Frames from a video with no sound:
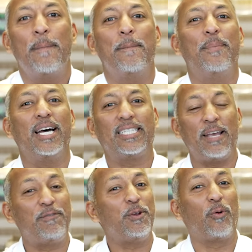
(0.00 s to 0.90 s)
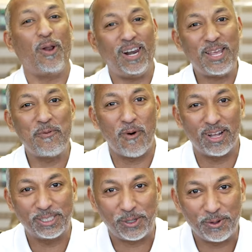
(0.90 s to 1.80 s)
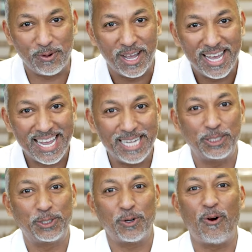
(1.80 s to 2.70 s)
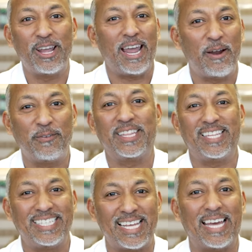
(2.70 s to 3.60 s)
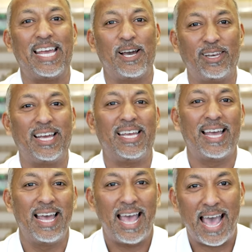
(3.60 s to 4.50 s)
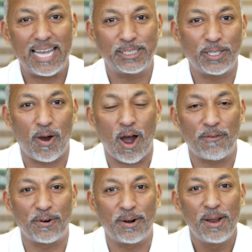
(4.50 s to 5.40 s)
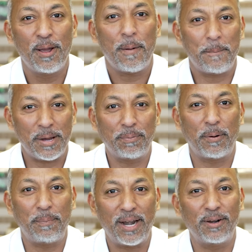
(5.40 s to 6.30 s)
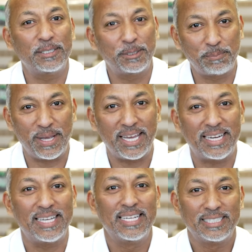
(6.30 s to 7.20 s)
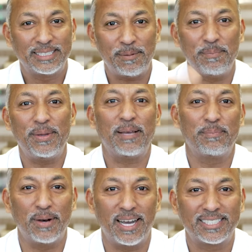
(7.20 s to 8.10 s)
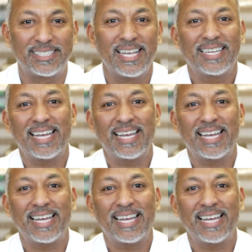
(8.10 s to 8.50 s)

But if you really want to enjoy everything that LA has to offer, be prepared to spend some big bucks.